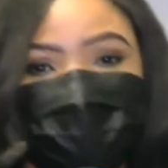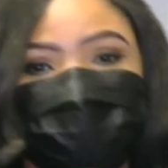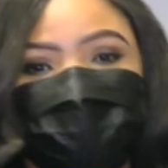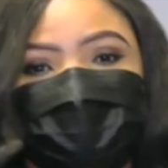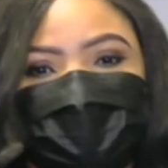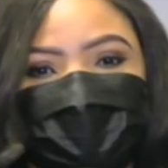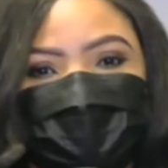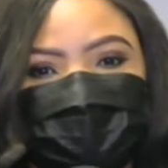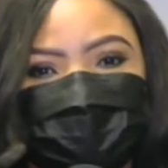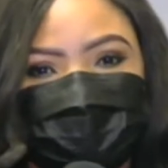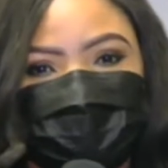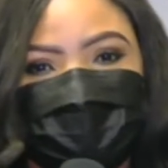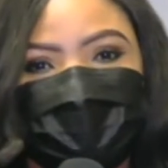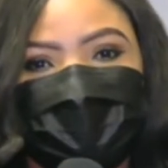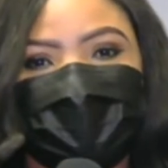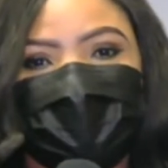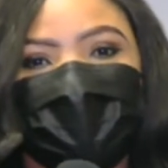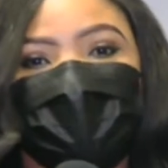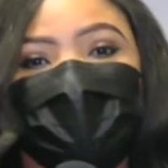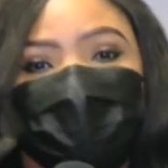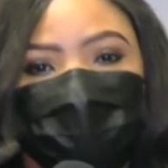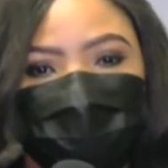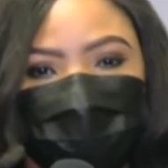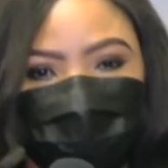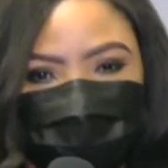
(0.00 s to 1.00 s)
we get to hear
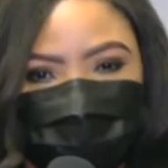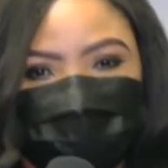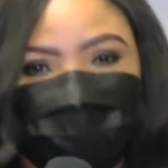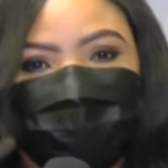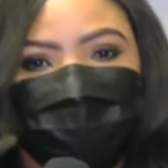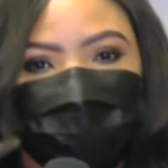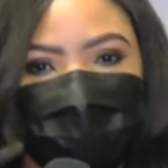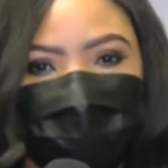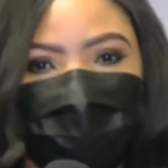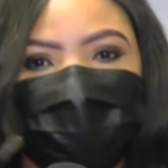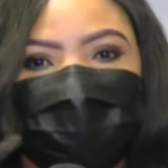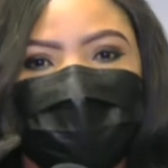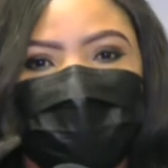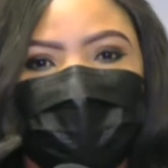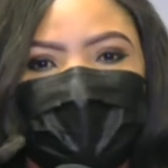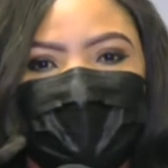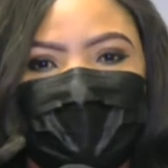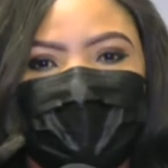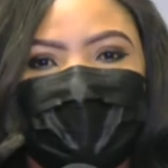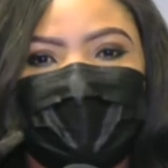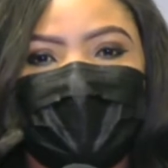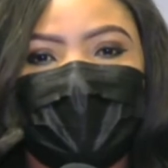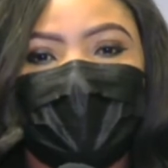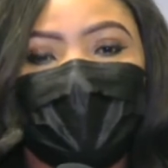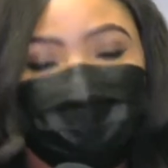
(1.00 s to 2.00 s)
a lot more
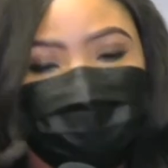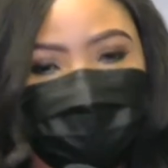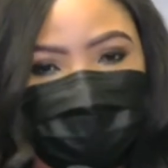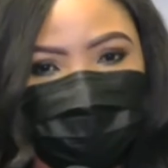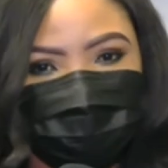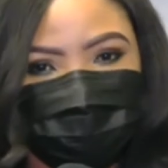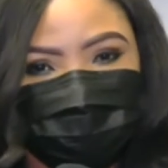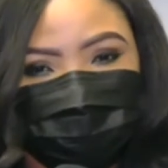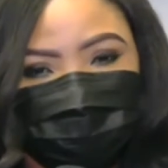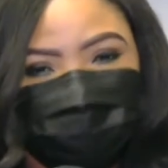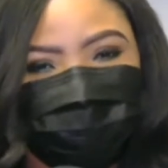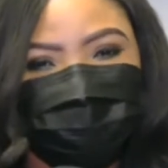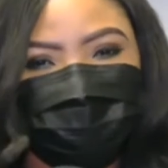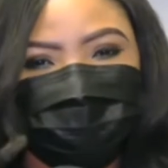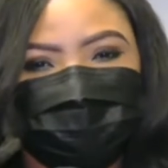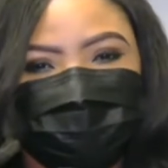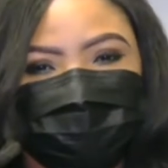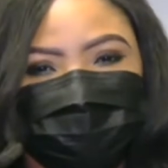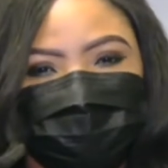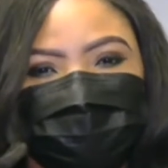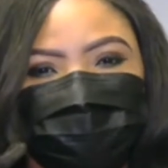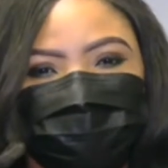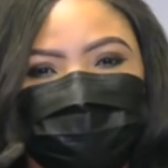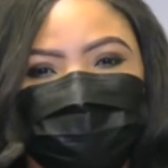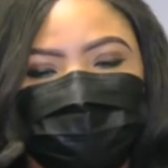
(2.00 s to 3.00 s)
about this
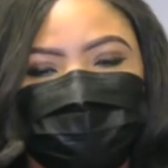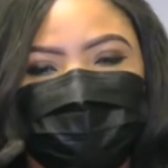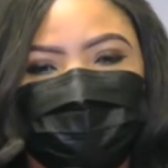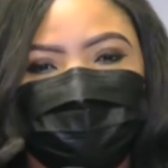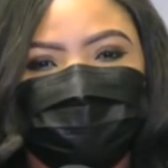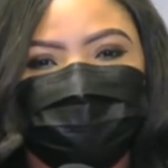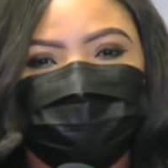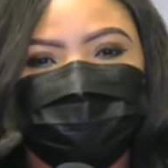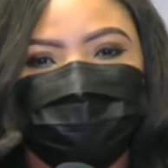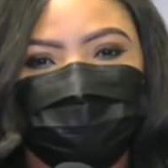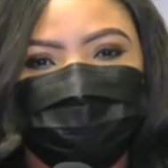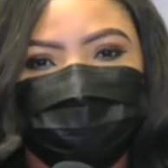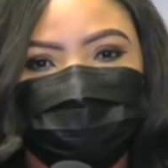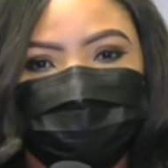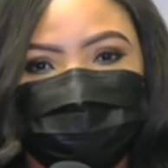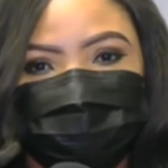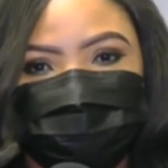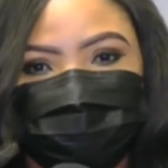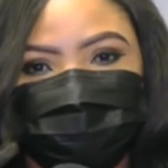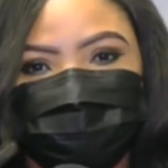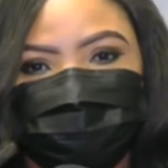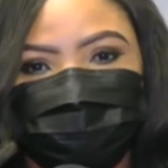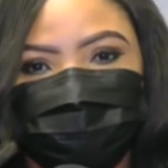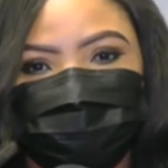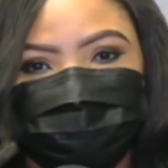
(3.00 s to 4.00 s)
particular product. So
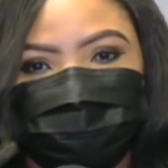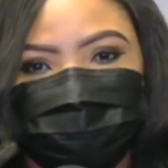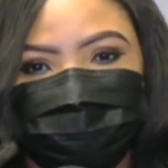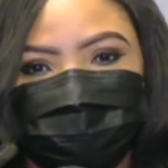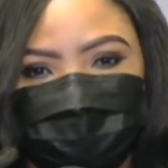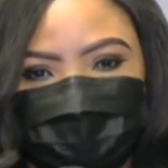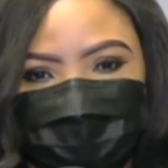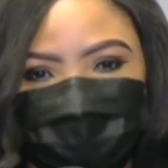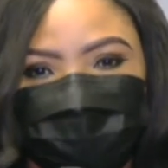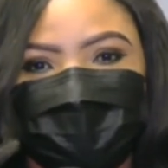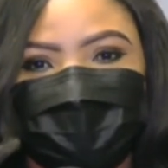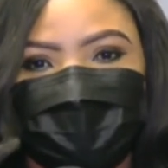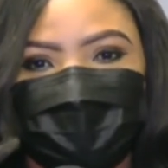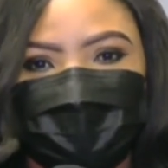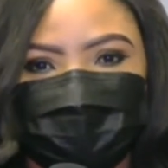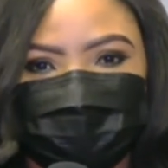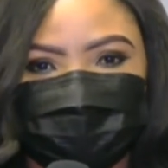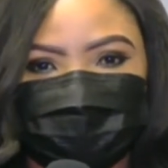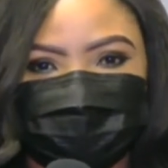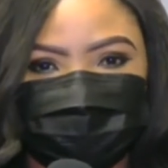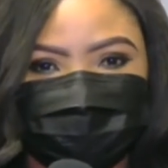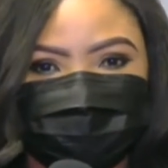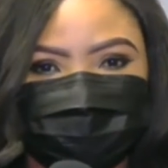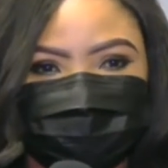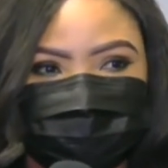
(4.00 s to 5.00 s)
stick with
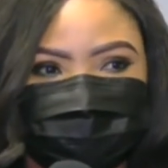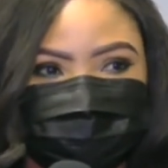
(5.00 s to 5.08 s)
us.